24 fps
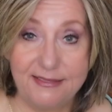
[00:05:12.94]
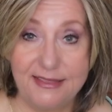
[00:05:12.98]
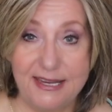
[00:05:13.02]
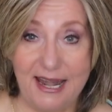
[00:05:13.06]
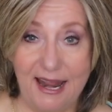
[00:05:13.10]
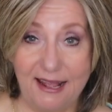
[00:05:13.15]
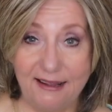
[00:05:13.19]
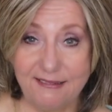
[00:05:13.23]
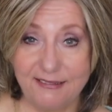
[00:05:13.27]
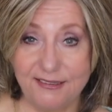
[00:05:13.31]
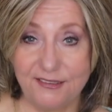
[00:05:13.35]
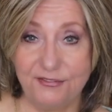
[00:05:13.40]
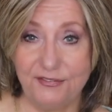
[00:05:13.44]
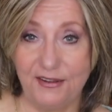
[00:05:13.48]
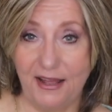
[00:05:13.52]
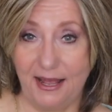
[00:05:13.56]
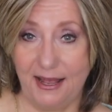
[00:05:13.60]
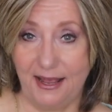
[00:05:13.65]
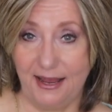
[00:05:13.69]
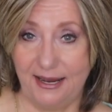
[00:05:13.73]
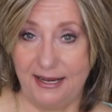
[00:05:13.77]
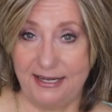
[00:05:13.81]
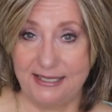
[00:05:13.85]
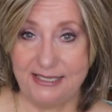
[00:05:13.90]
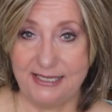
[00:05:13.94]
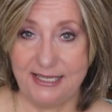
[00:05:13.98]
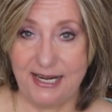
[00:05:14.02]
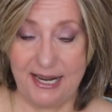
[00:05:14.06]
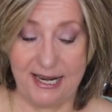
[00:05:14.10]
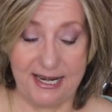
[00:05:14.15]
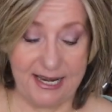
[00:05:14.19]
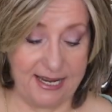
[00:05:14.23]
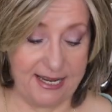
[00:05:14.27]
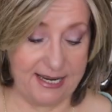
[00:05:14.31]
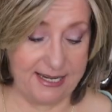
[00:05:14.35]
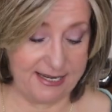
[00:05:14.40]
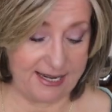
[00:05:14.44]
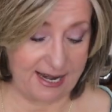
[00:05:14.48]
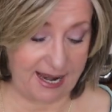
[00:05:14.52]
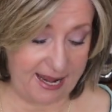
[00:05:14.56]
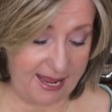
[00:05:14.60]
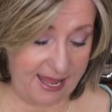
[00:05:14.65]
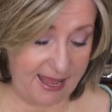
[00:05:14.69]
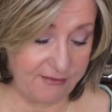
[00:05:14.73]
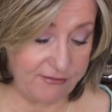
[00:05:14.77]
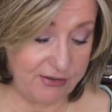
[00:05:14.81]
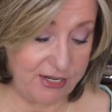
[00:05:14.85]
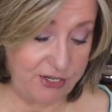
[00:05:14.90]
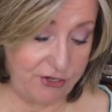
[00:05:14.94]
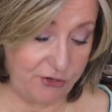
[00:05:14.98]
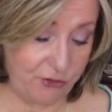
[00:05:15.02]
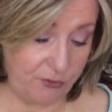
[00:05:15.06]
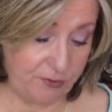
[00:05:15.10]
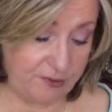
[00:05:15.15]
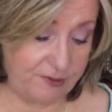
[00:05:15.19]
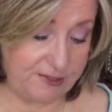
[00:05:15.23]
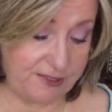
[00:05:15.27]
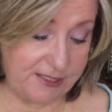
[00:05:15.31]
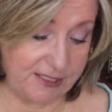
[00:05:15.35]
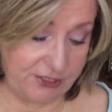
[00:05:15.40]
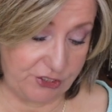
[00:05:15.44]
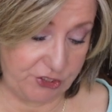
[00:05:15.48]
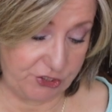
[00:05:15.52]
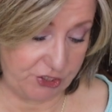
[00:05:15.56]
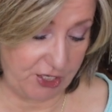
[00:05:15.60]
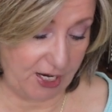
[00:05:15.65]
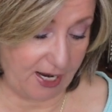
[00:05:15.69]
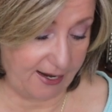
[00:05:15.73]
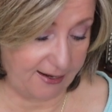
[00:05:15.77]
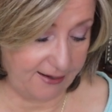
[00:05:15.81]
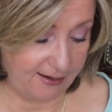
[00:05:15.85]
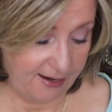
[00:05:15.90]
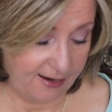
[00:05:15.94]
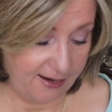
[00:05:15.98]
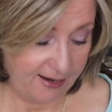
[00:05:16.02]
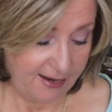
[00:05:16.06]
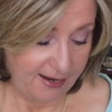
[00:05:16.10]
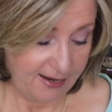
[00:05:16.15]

the next find, and I haven't used this yet,